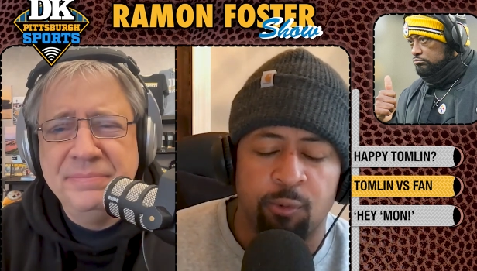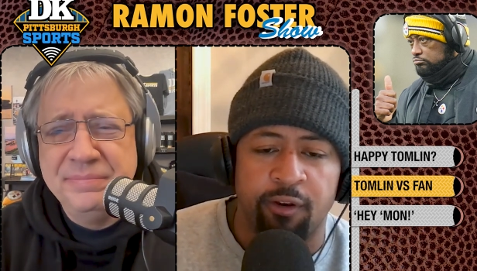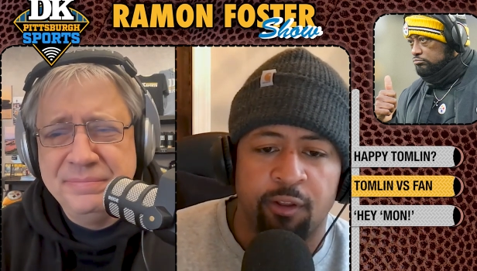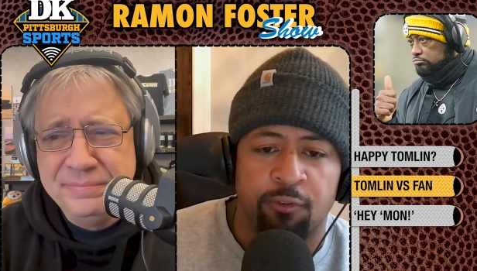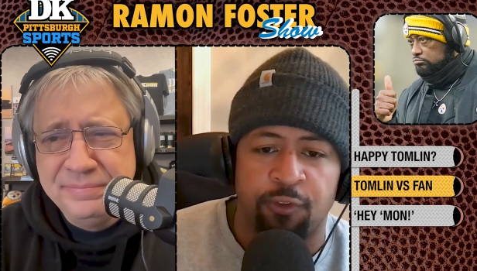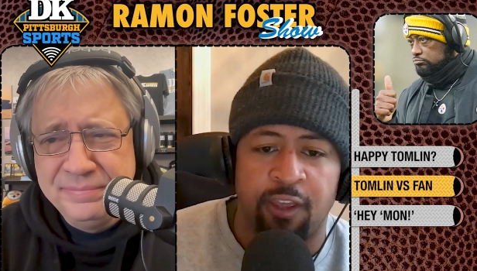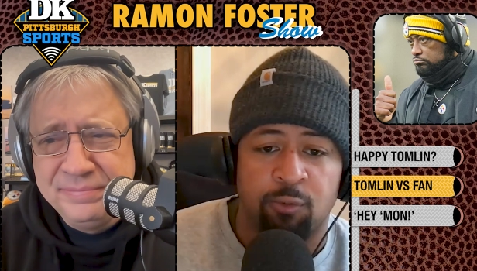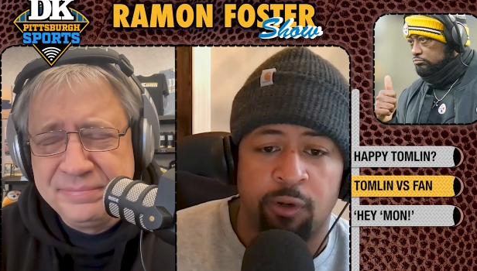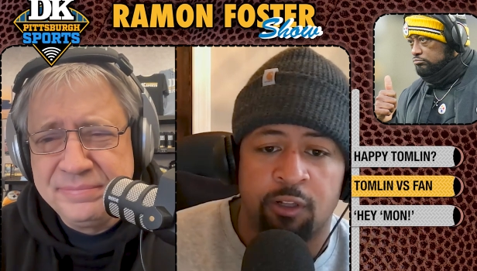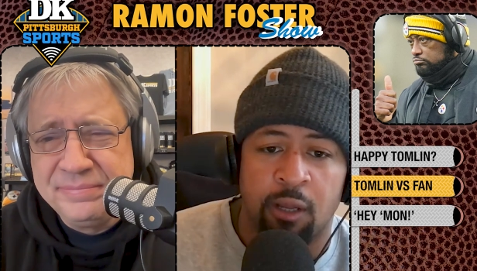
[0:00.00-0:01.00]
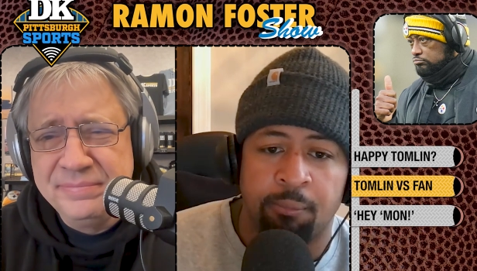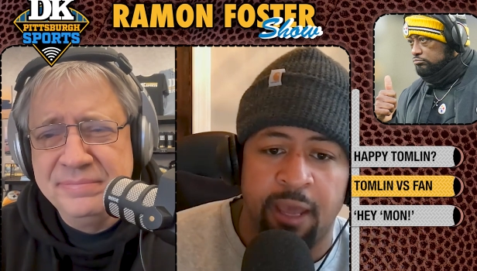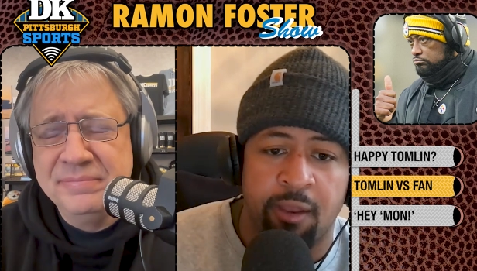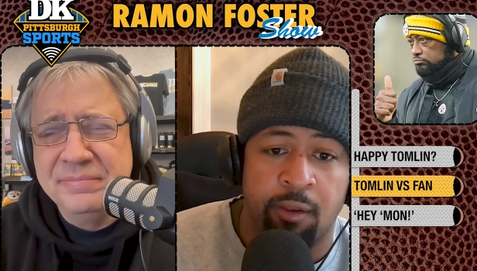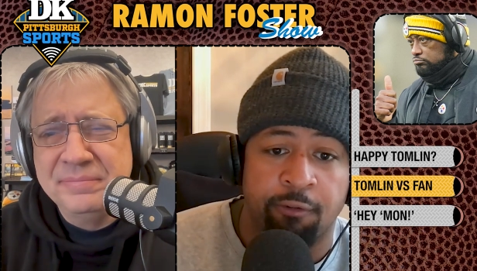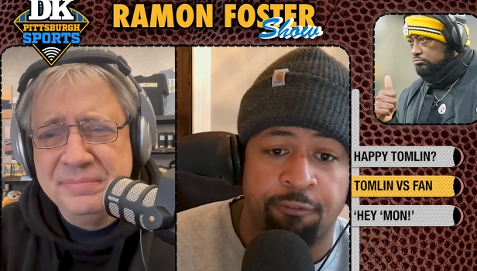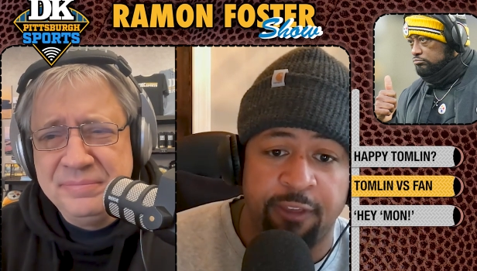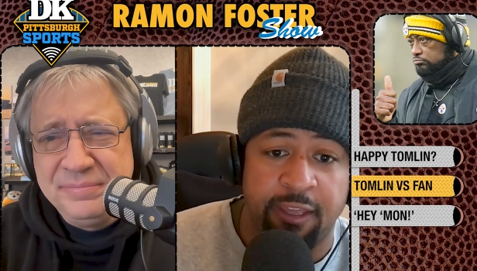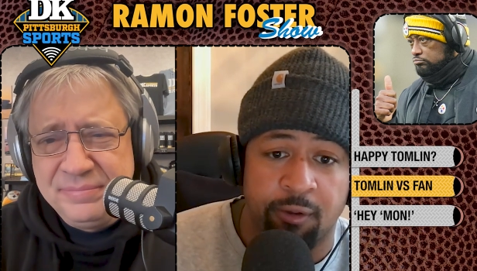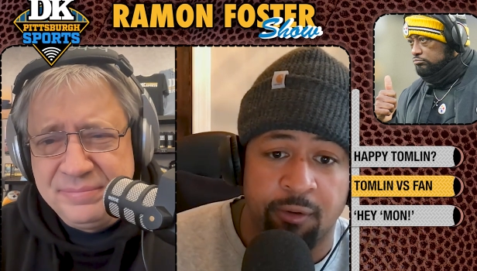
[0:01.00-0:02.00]
Speaker 1: one of those fans want to come down on the
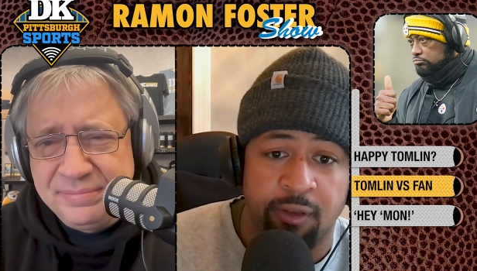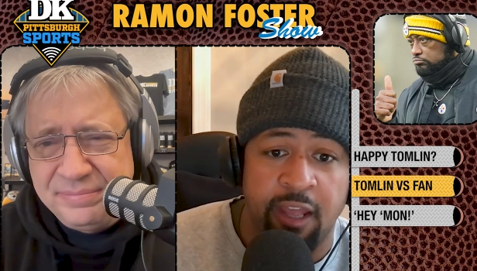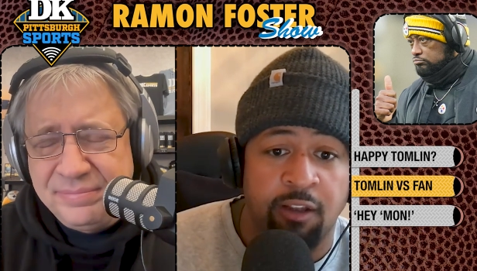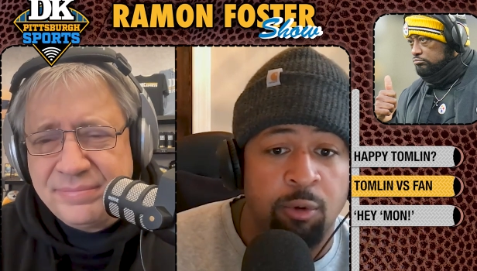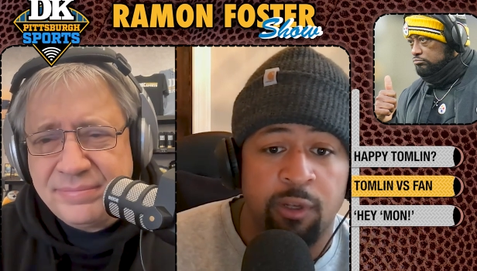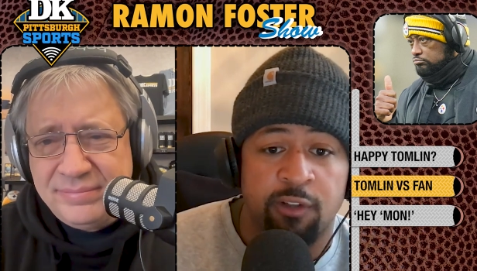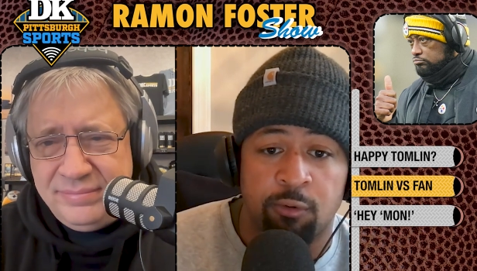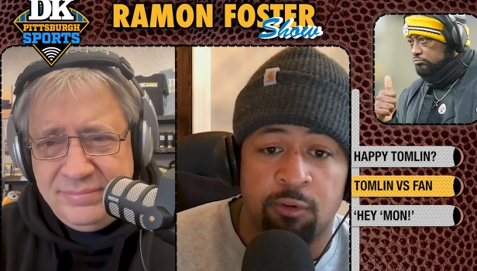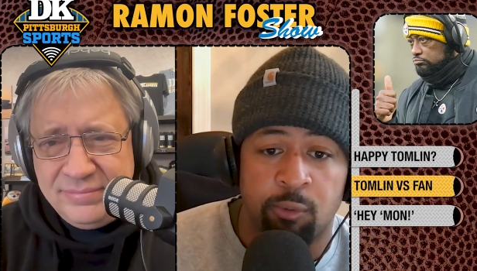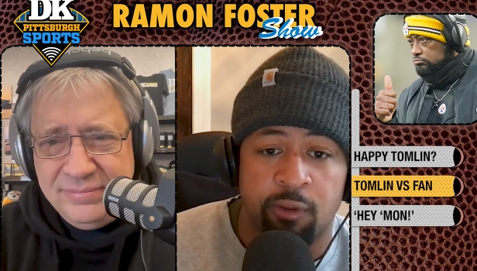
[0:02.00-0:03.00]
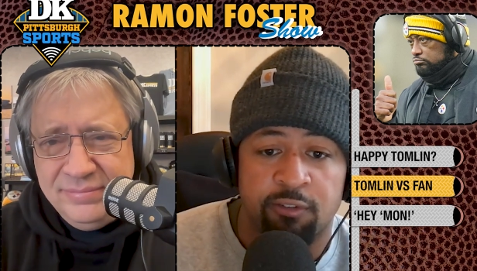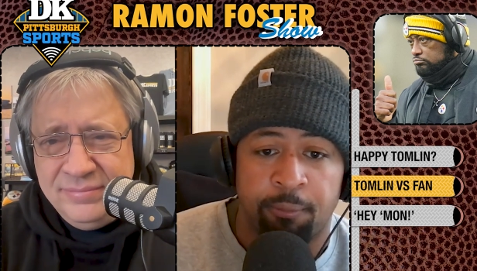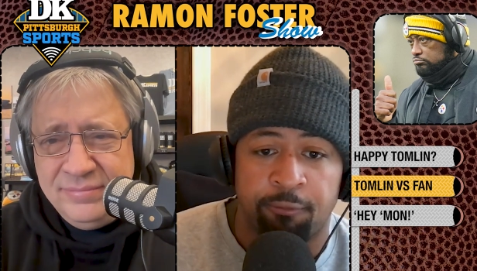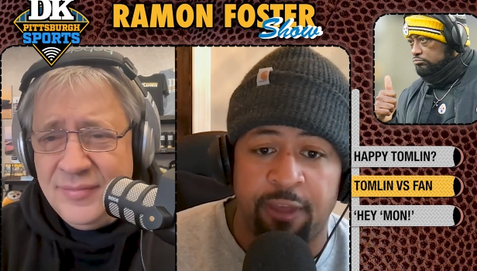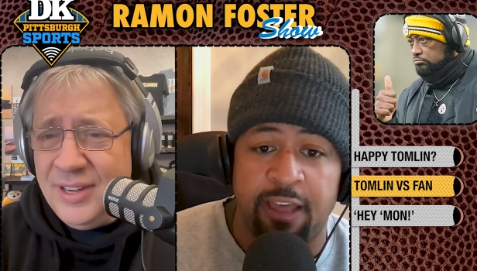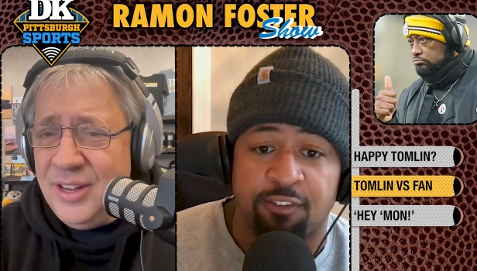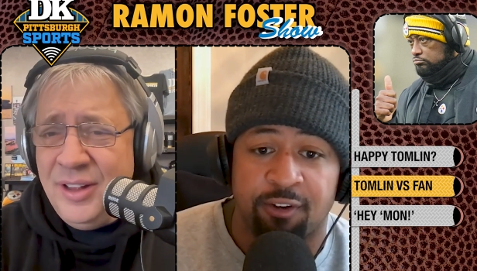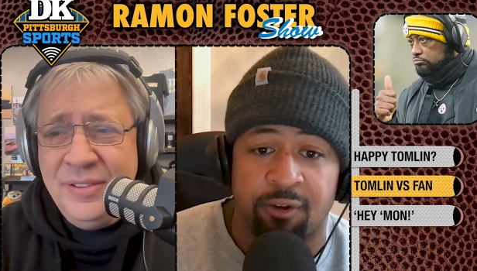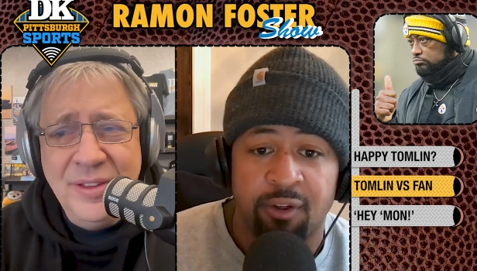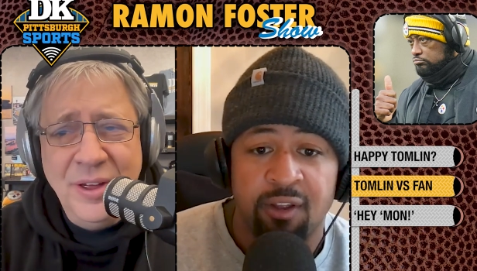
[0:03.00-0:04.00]
field and do what you do as a
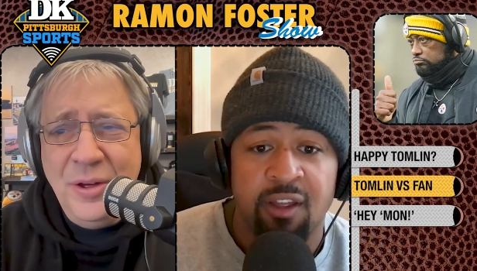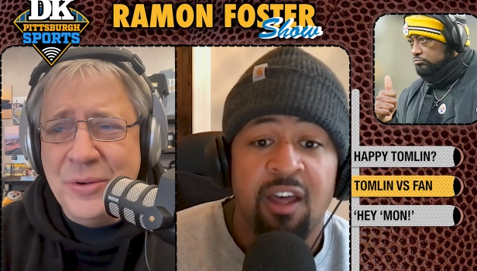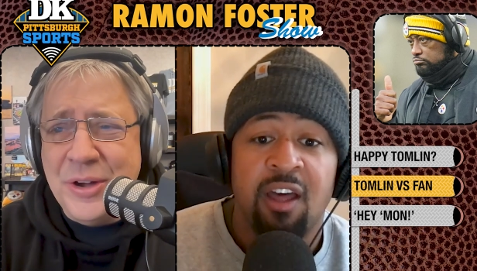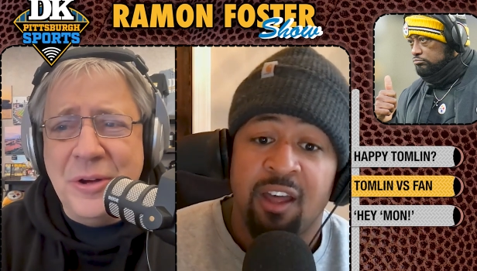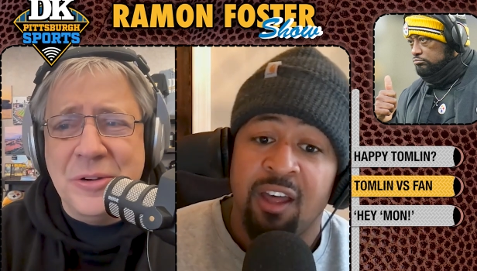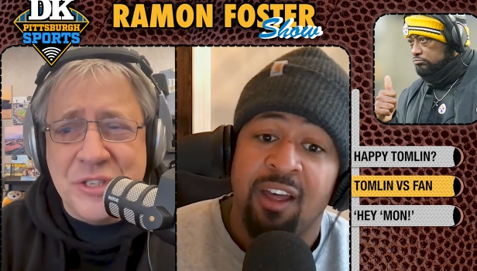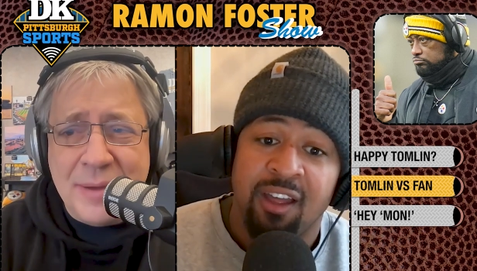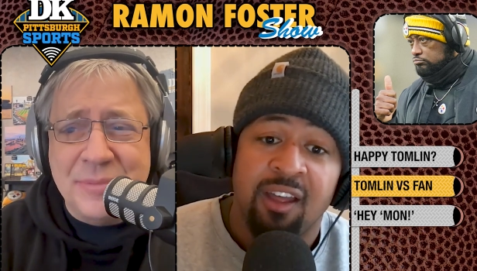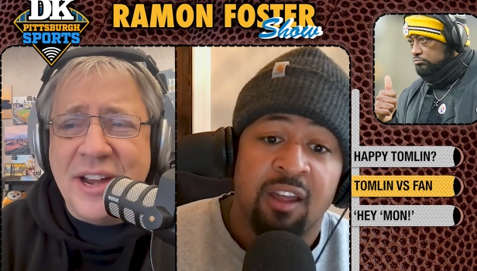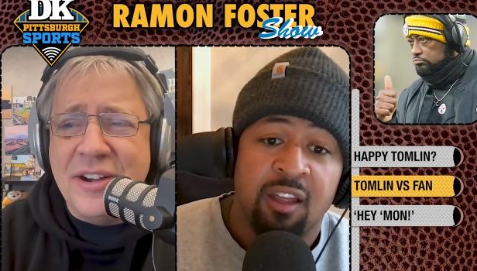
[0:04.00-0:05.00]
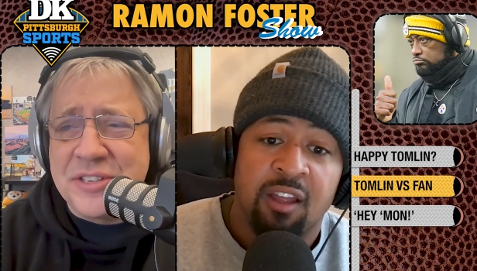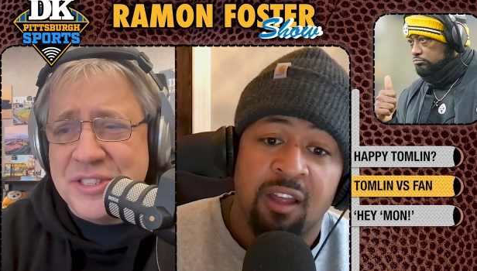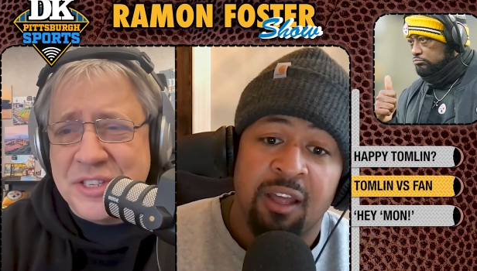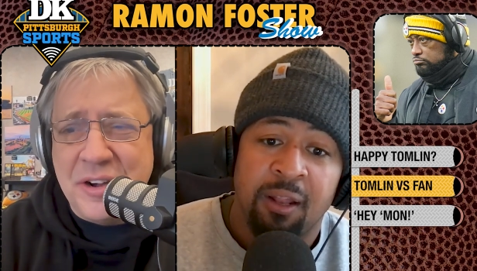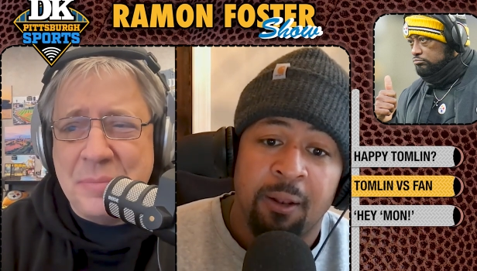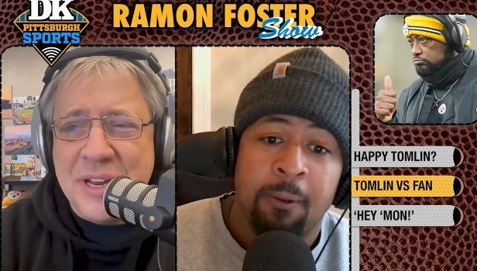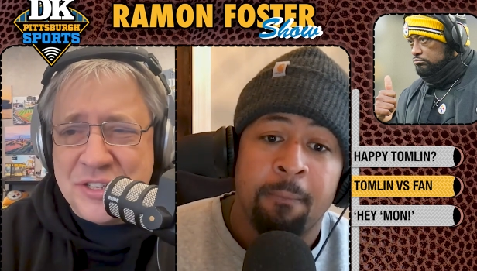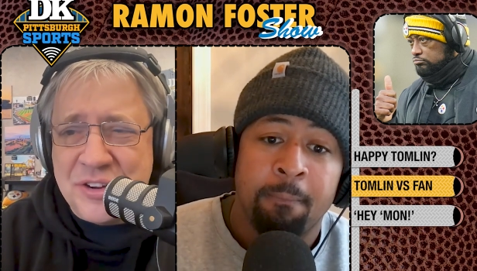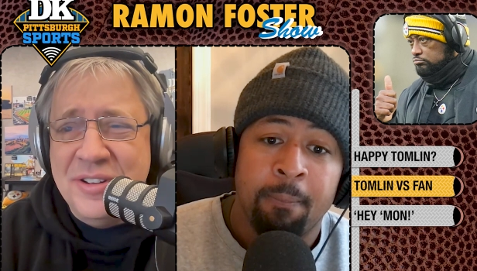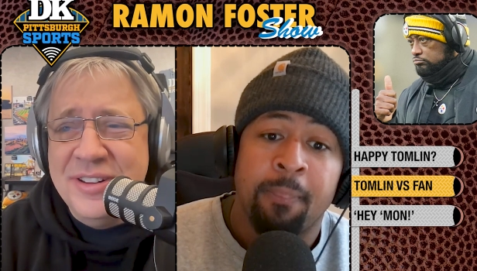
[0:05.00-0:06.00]
professional,
Speaker 2: oh no, James Harrison's here to
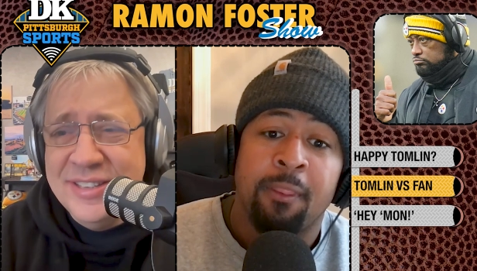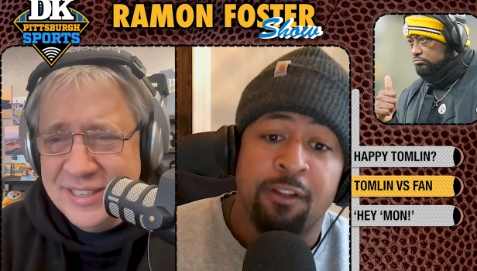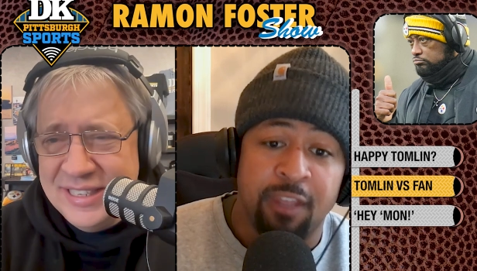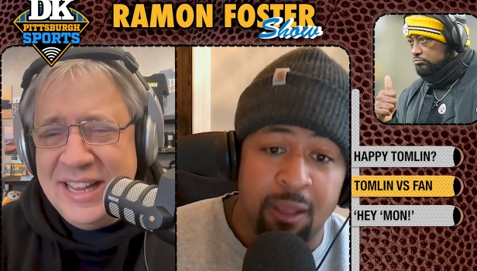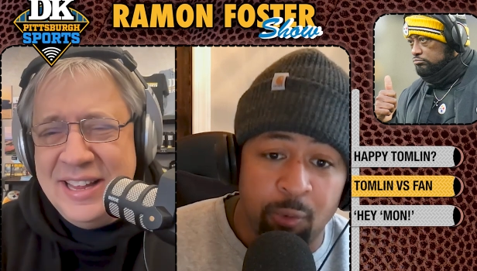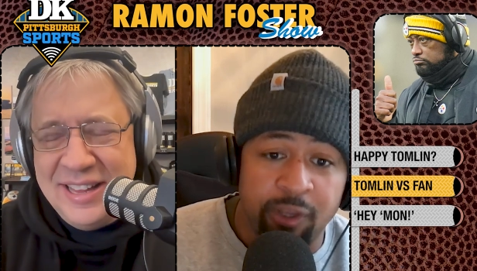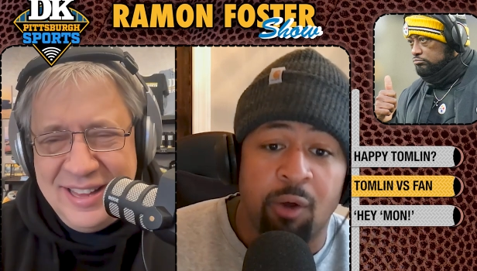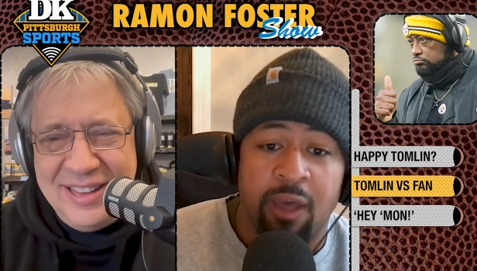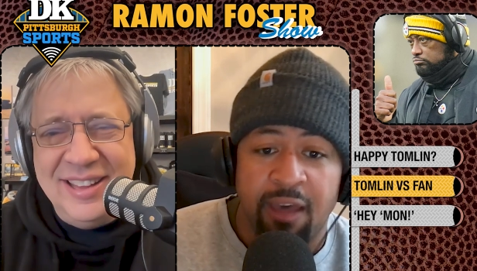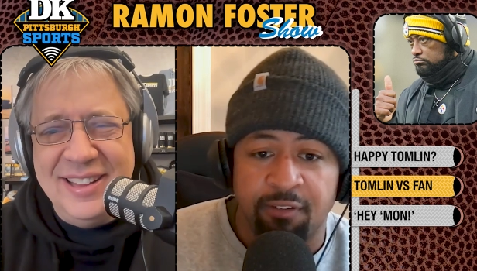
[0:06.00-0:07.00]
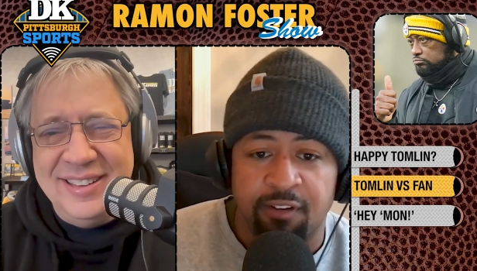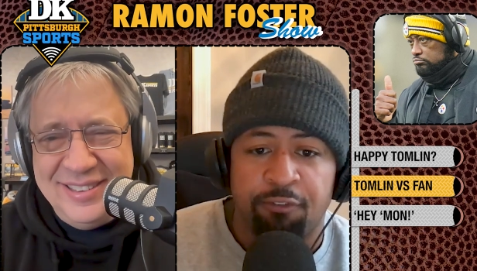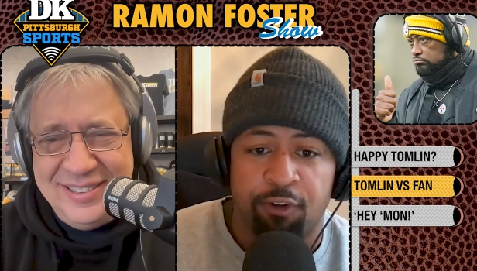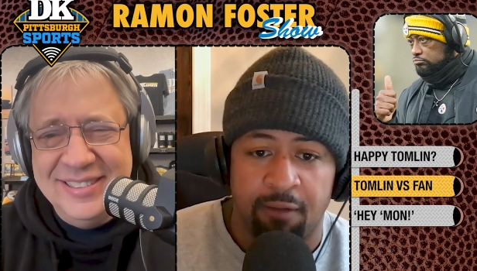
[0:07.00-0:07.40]
Speaker 1: meet you then we're gonna have a different